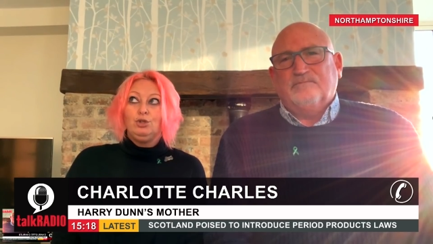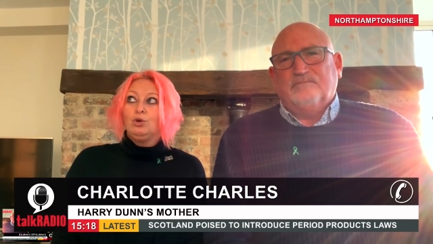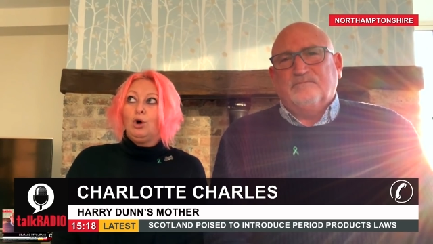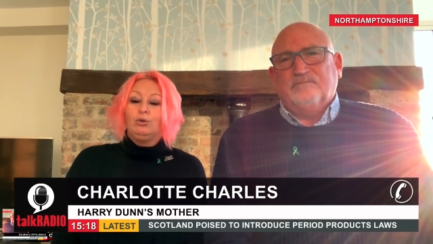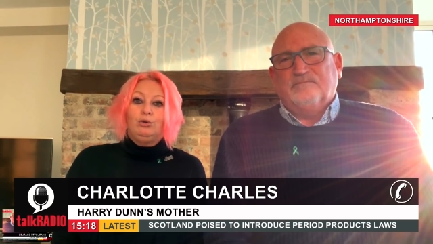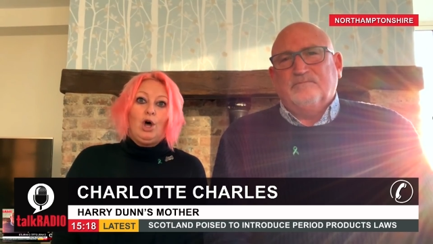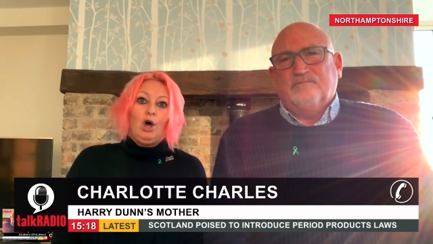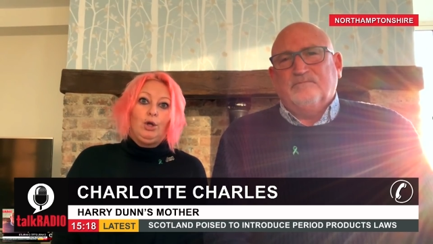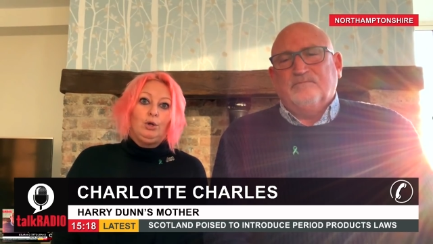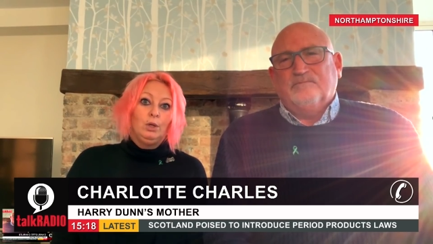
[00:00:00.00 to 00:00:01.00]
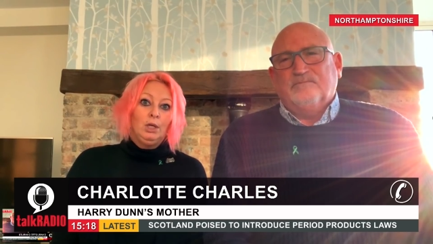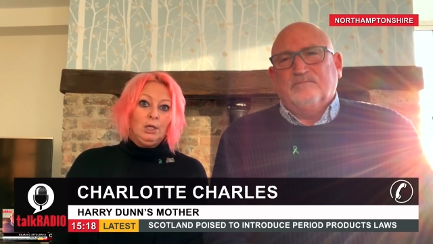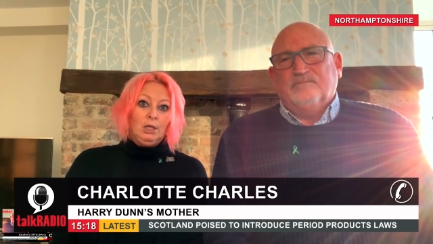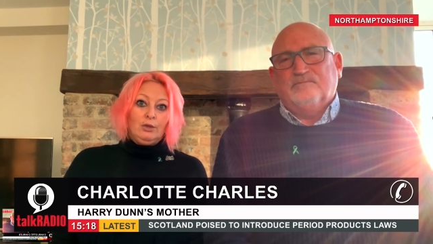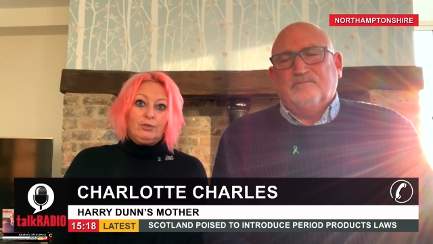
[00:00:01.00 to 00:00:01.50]
Speaker 1: do not know
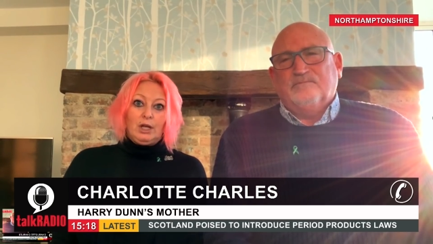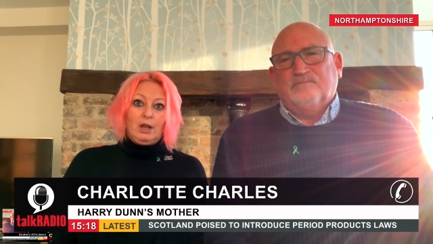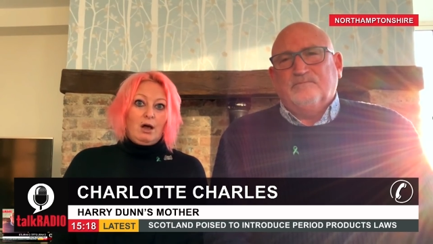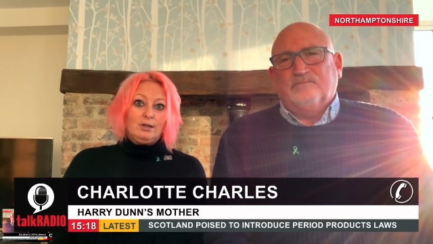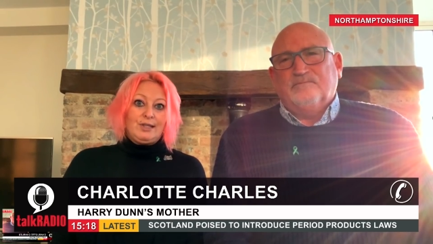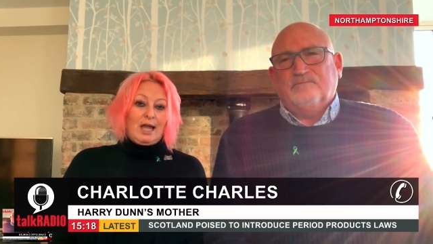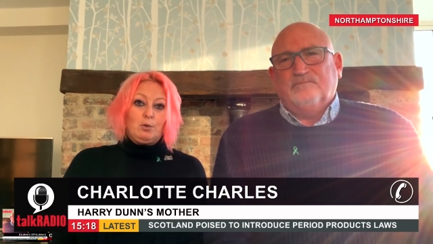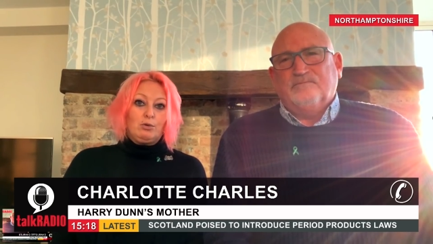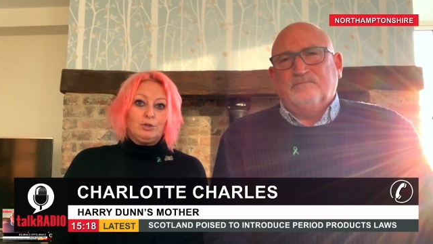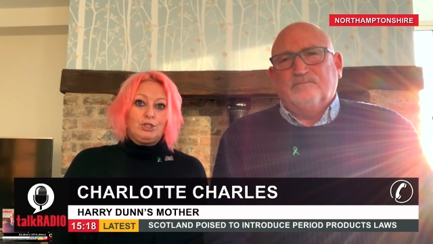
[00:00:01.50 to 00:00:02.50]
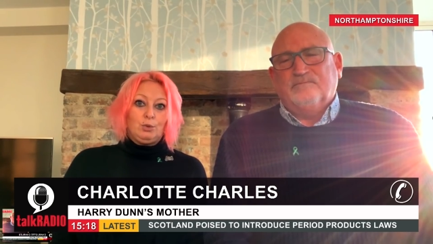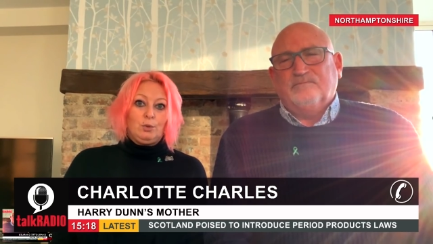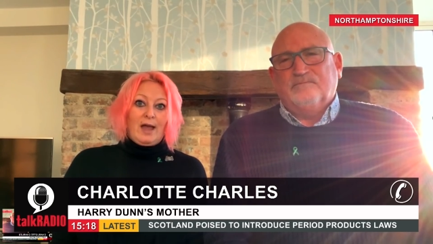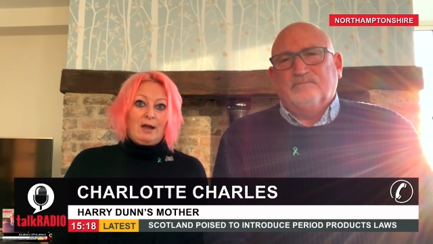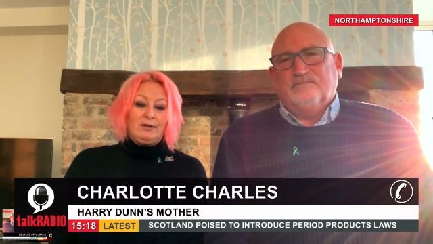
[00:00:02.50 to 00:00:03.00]
the last hour or two
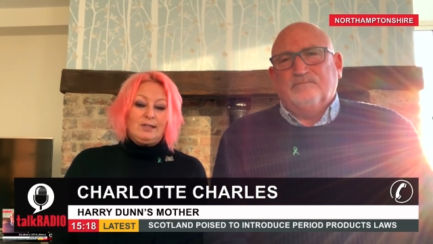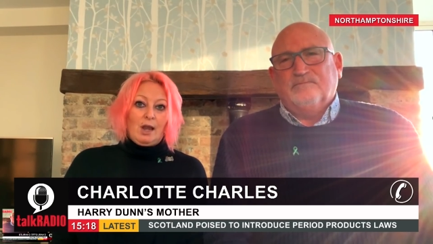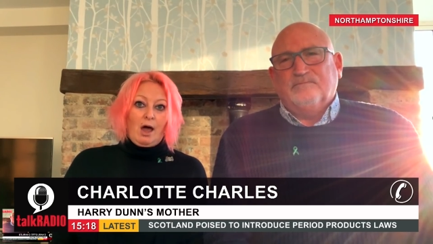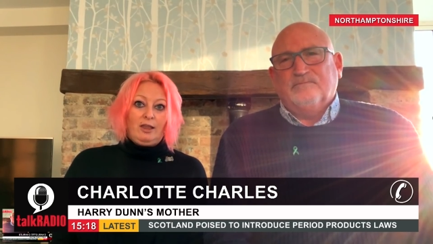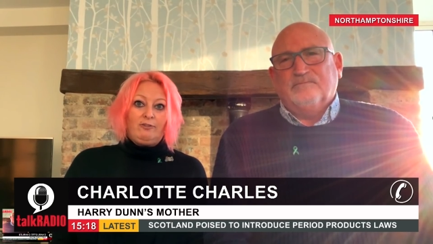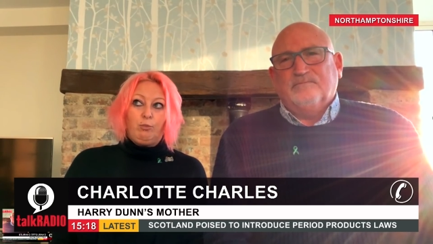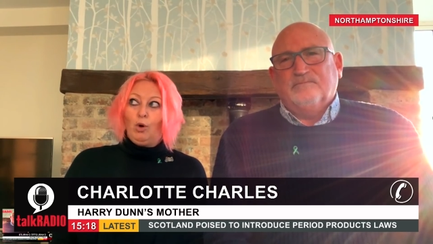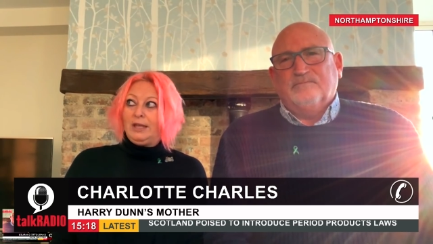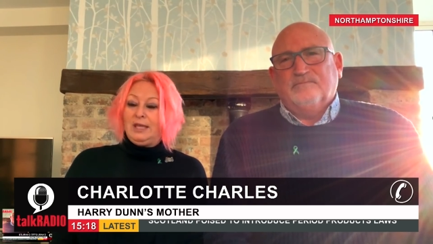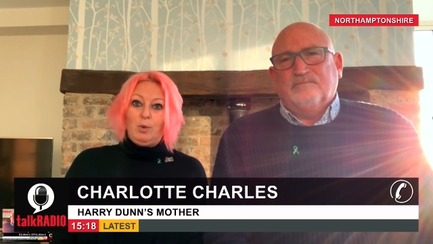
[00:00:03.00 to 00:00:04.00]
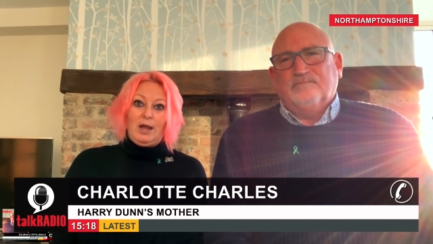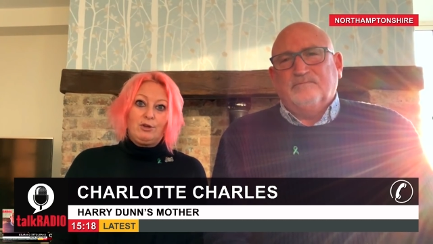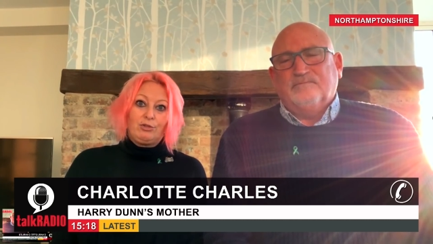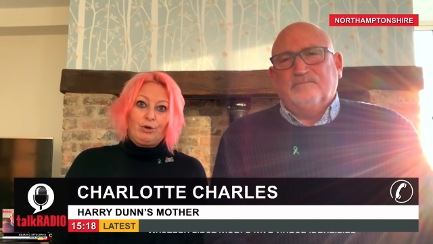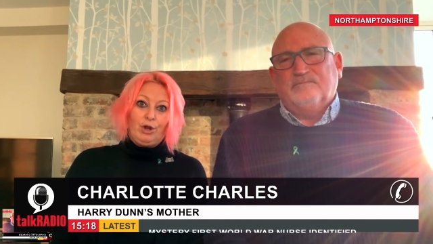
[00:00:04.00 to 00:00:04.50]
of Harry's life, what he
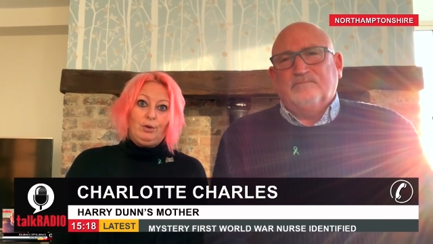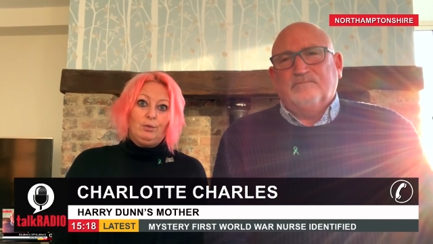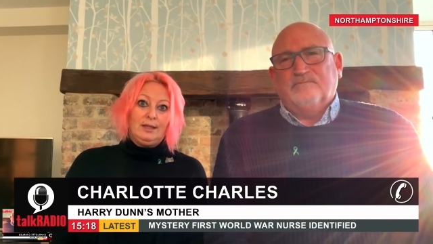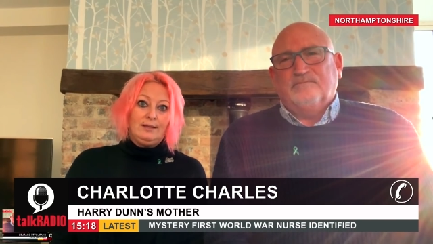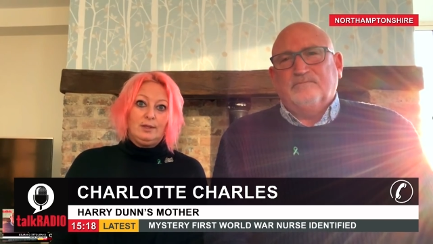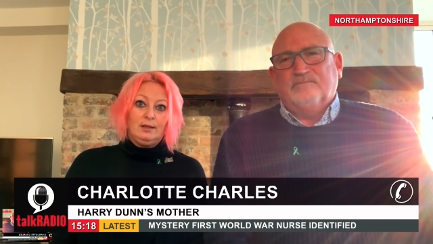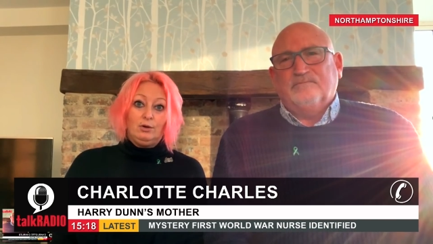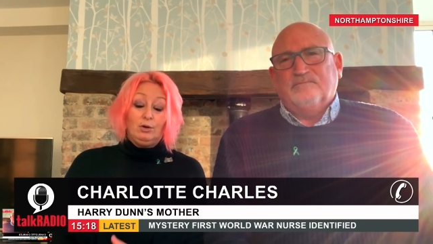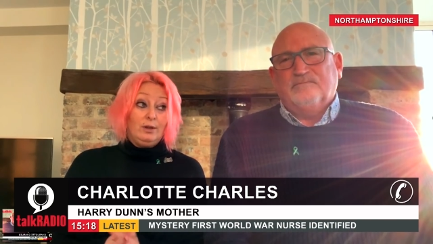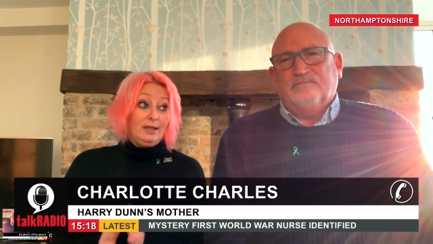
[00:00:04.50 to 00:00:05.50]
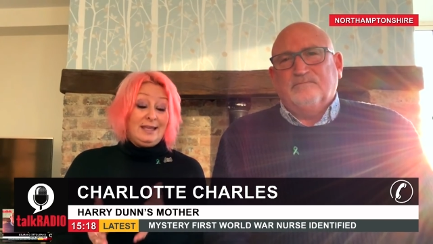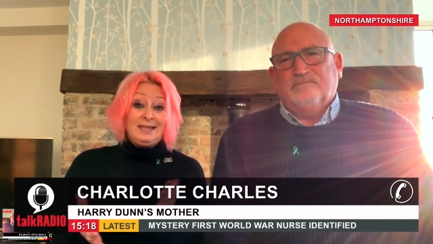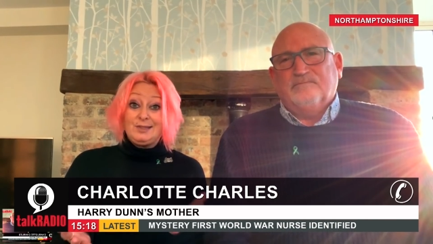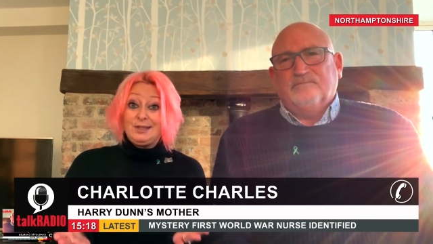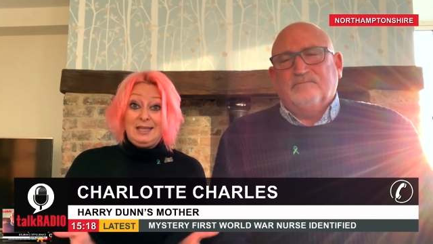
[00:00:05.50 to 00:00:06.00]
went through,
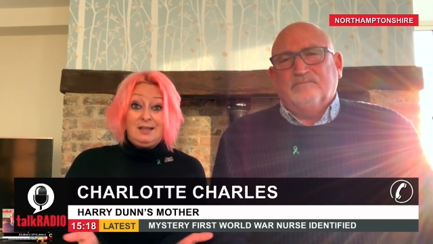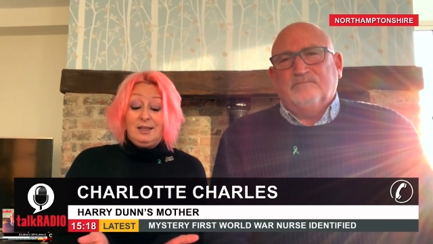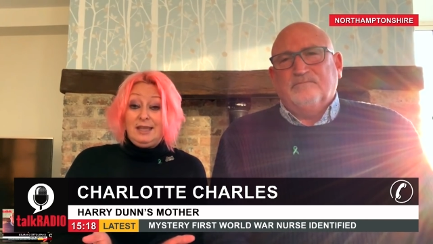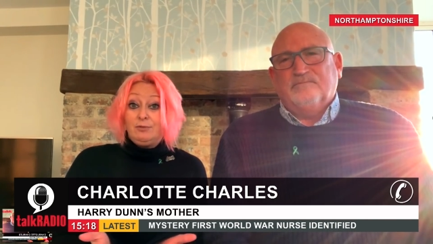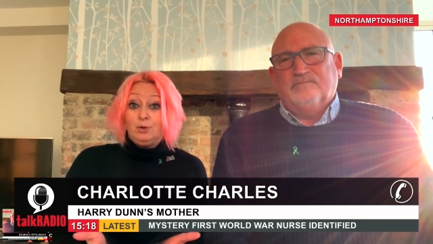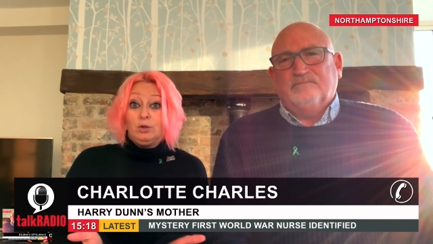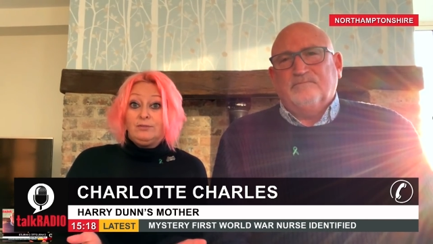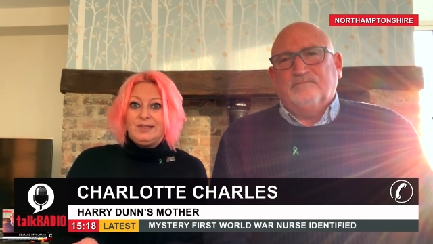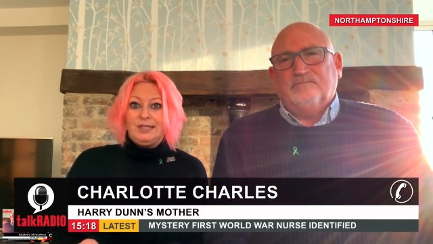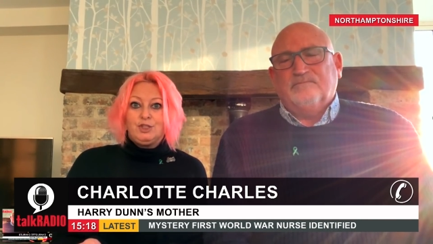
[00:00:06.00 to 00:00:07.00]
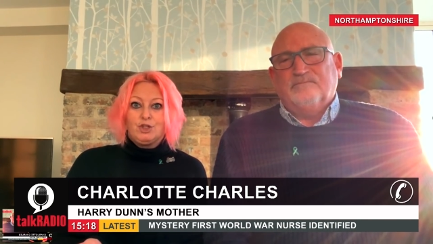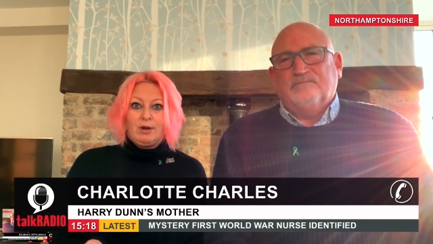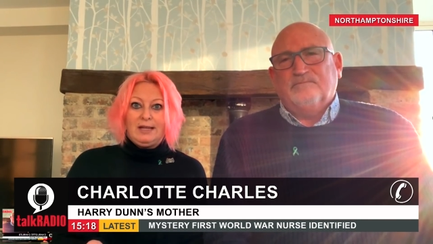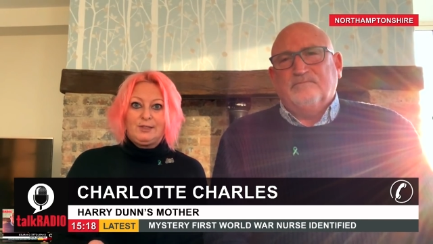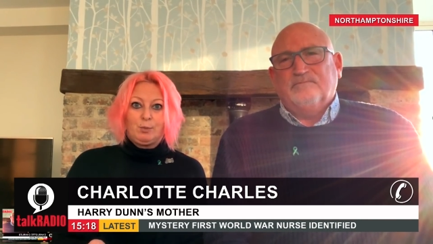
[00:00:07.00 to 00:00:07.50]
his he, even all of his
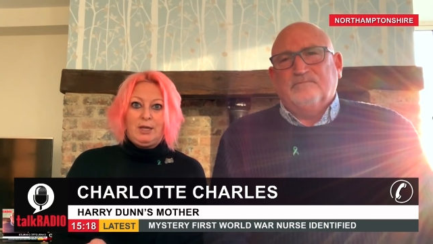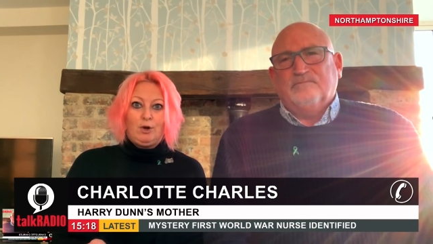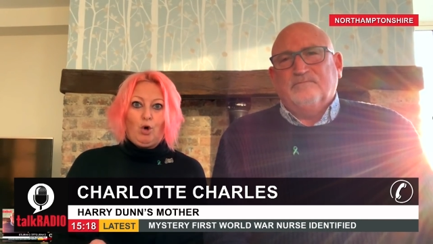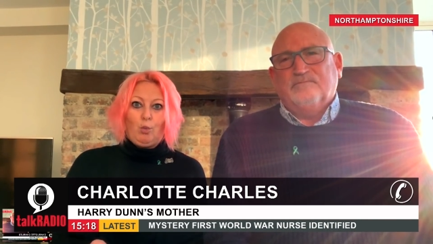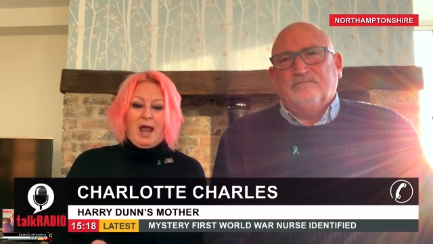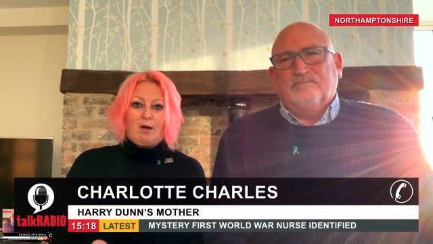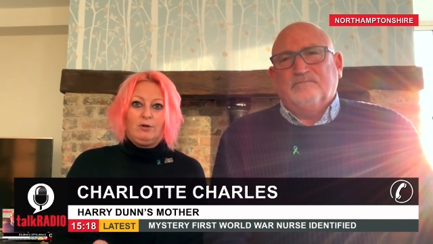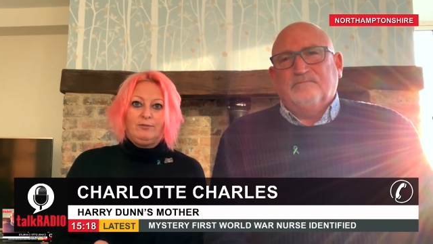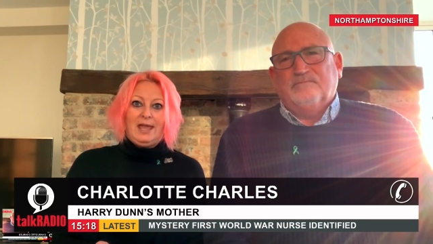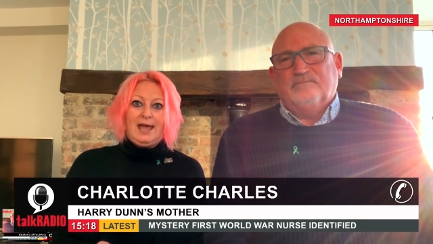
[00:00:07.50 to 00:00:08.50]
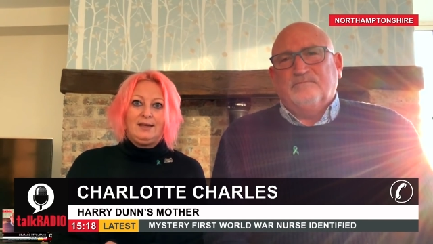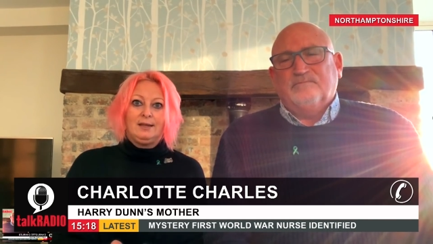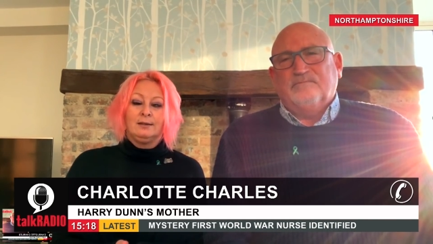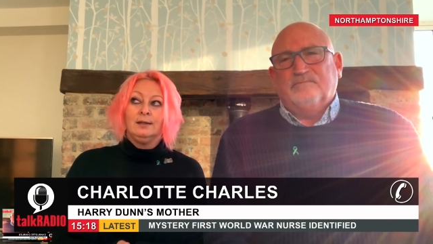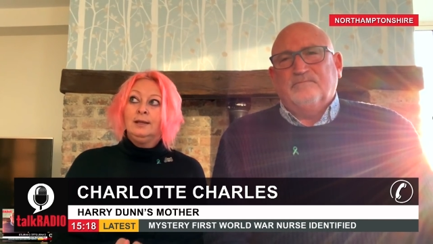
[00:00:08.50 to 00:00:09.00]
injuries we're not aware of yet.
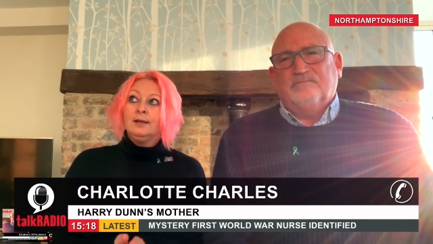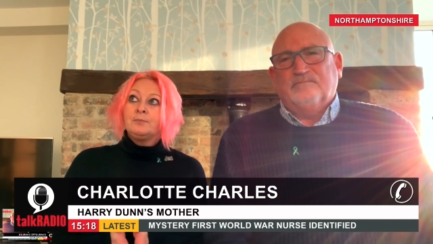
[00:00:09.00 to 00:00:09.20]
And yeah.